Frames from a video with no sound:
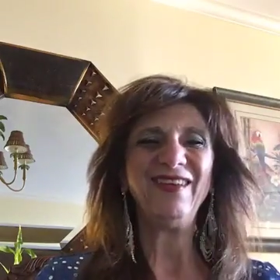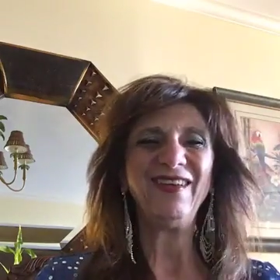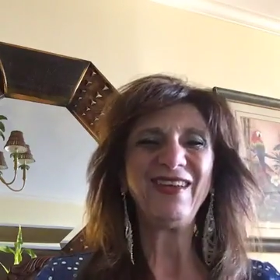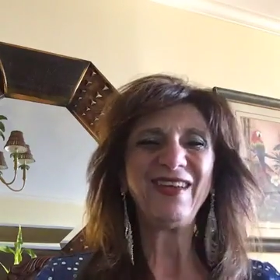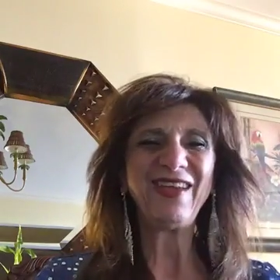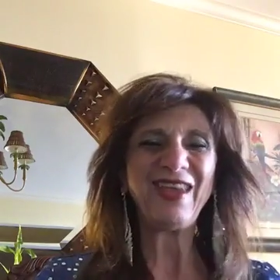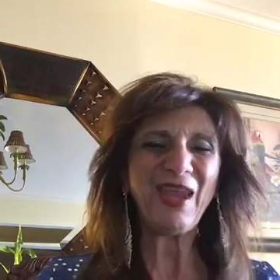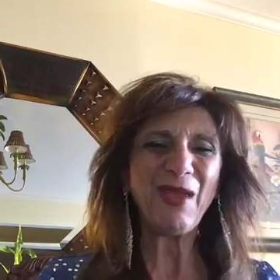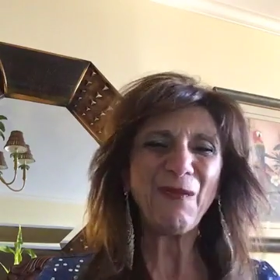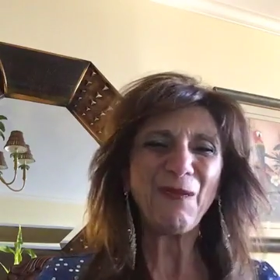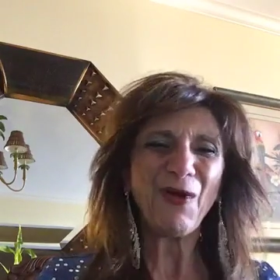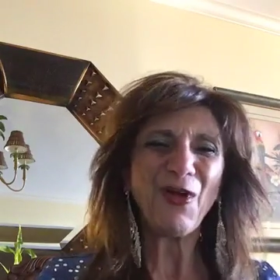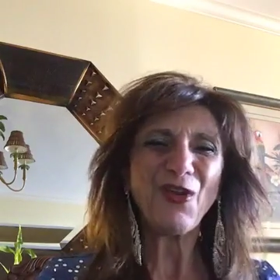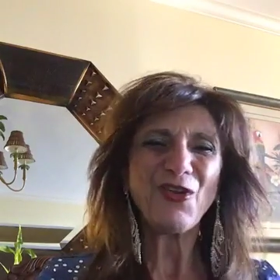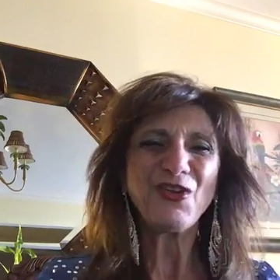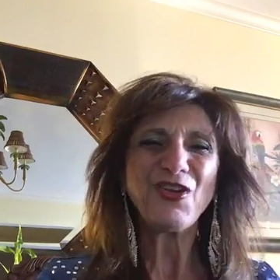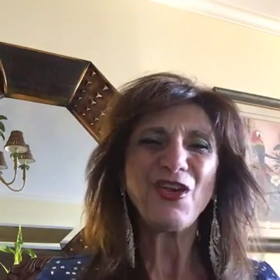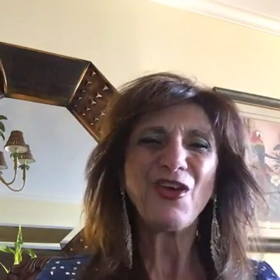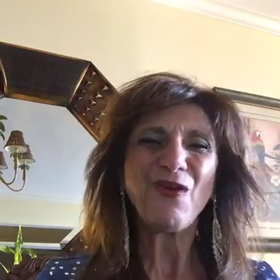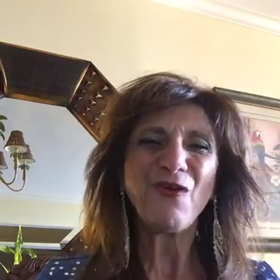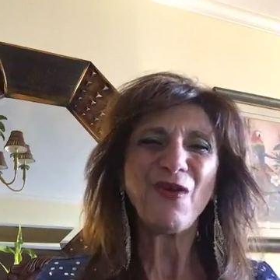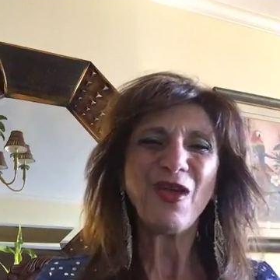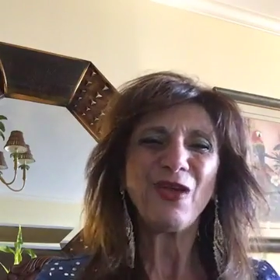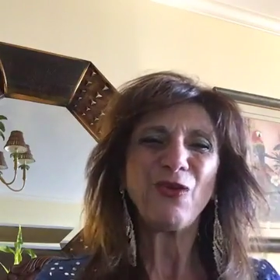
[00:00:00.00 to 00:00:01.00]
Keep on
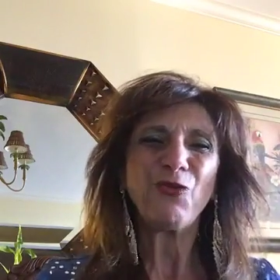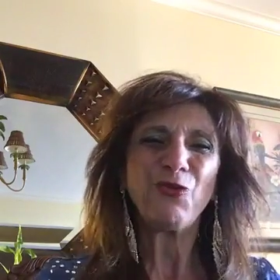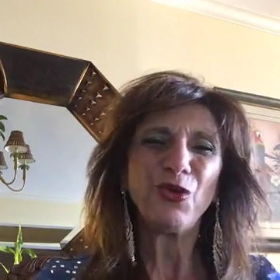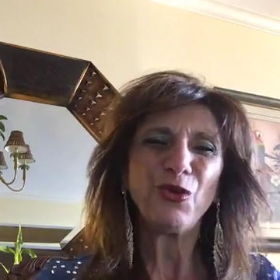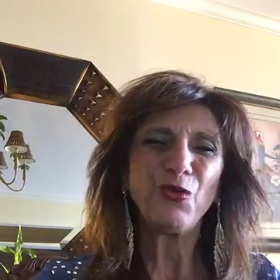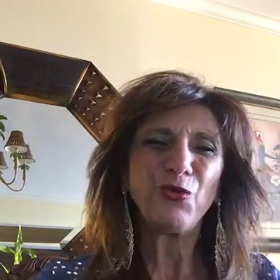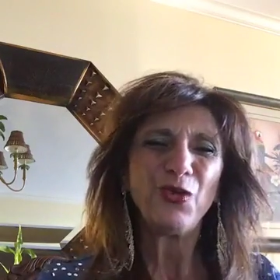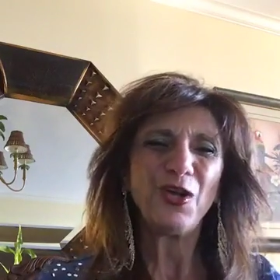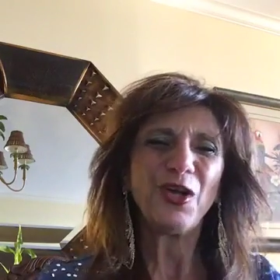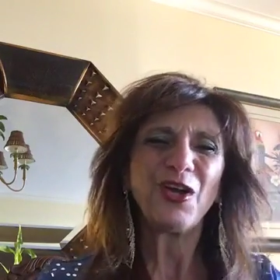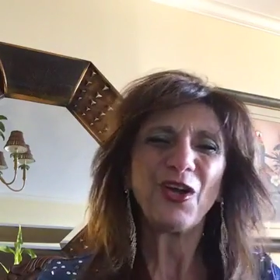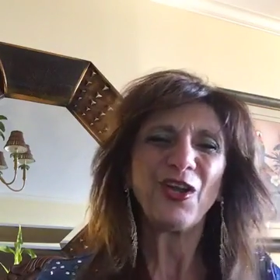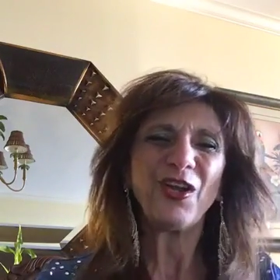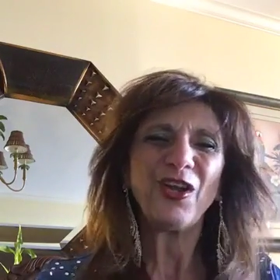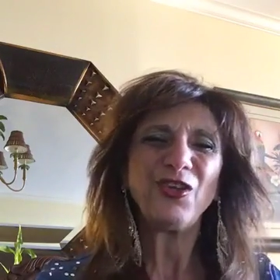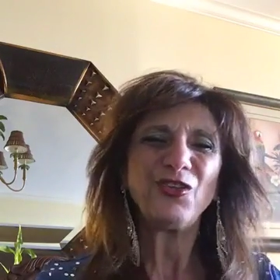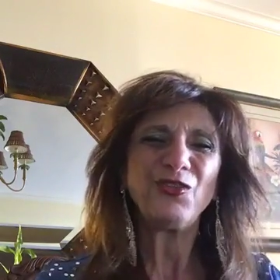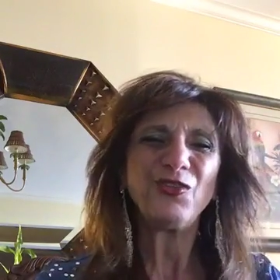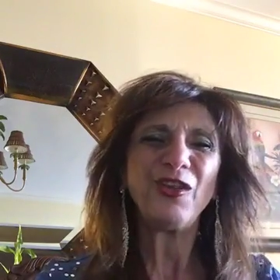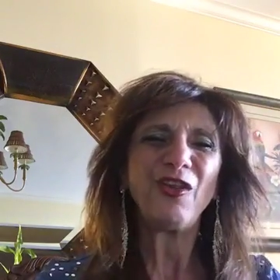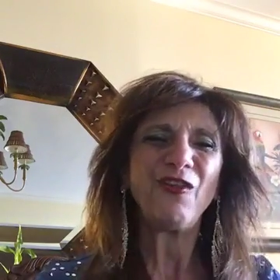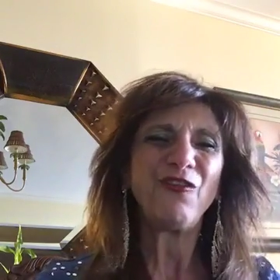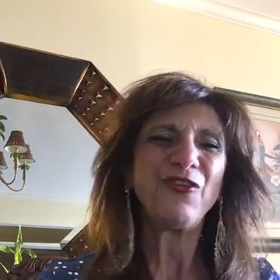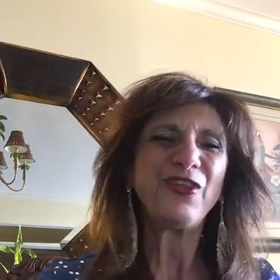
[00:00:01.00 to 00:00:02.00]
doing. We'll work on
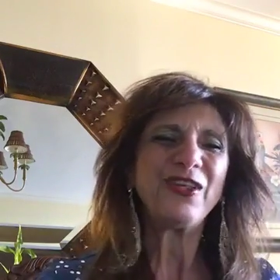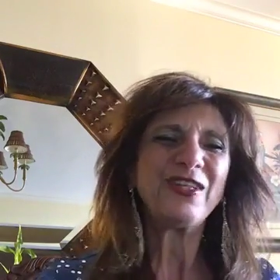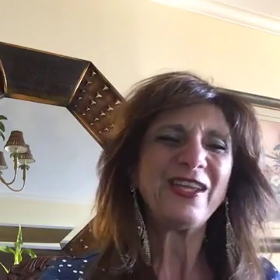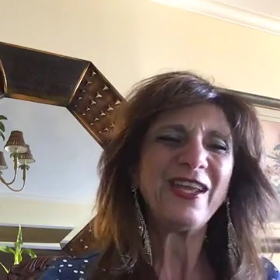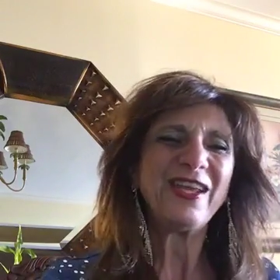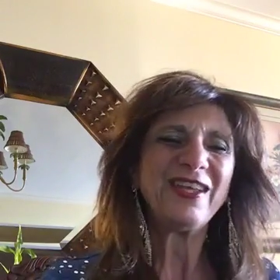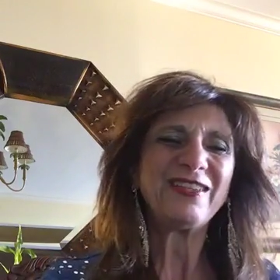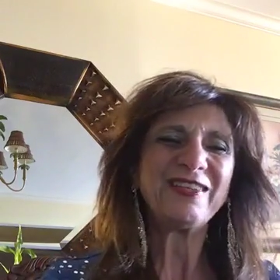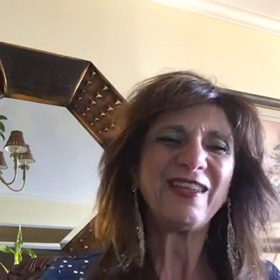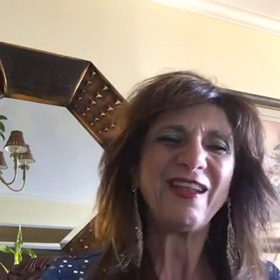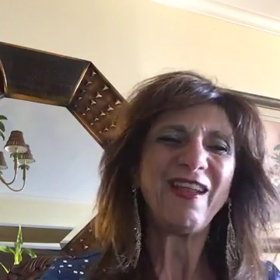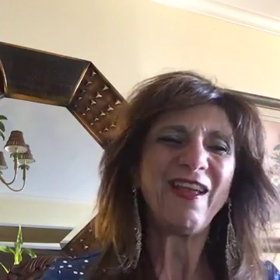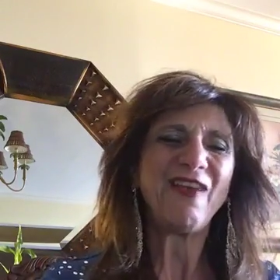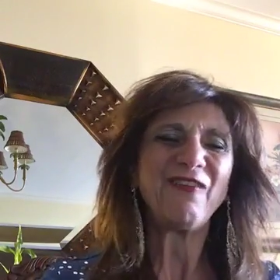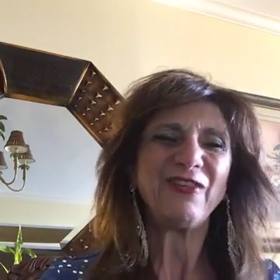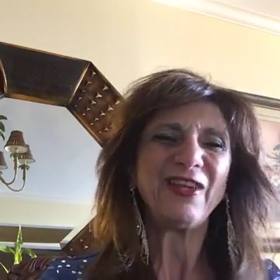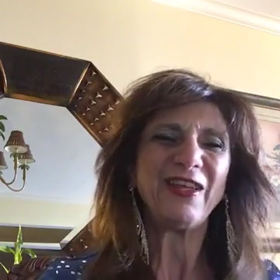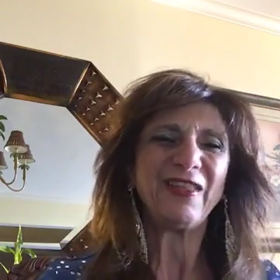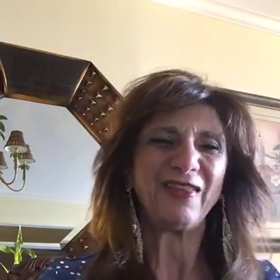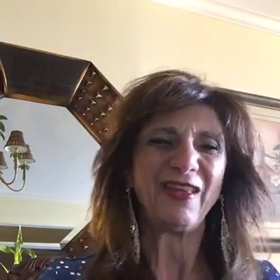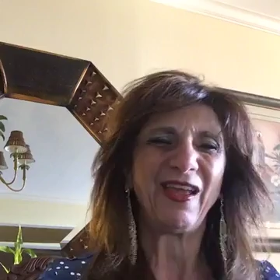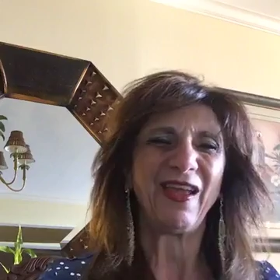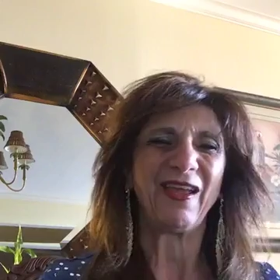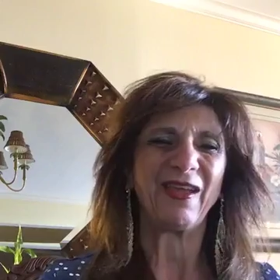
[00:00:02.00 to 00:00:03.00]
adrenal fatigues and
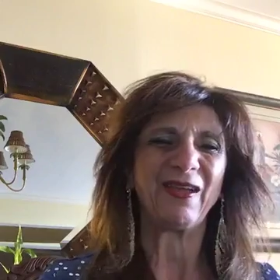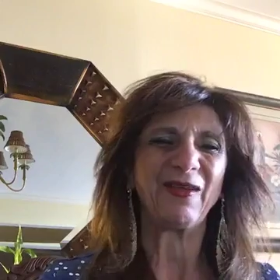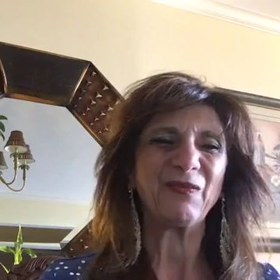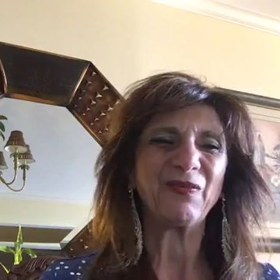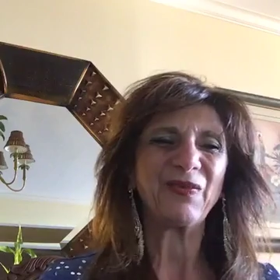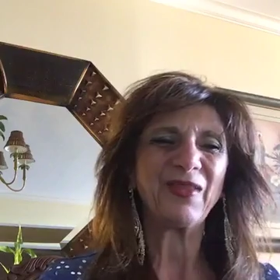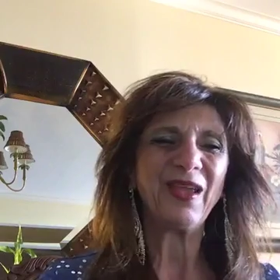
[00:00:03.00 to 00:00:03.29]
everything.